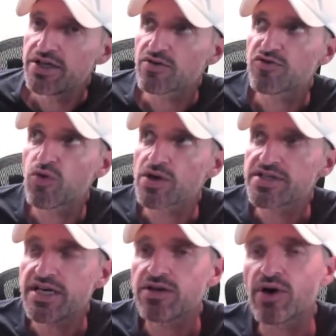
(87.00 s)
year
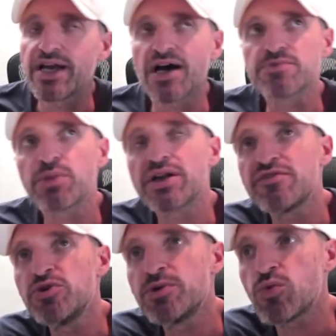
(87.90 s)
14 right now. But
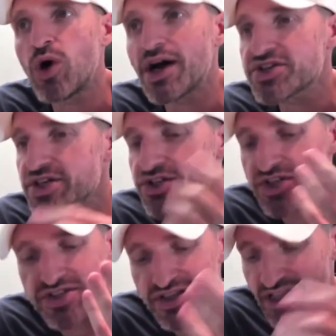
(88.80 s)
if you've been watching
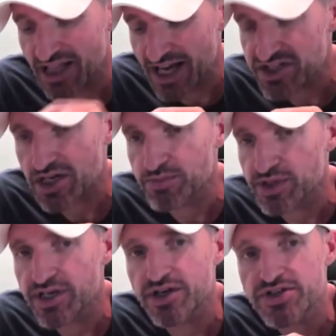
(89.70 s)
just in the last
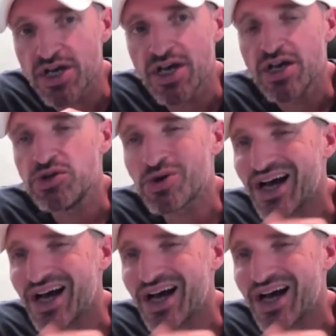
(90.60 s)
couple of years, you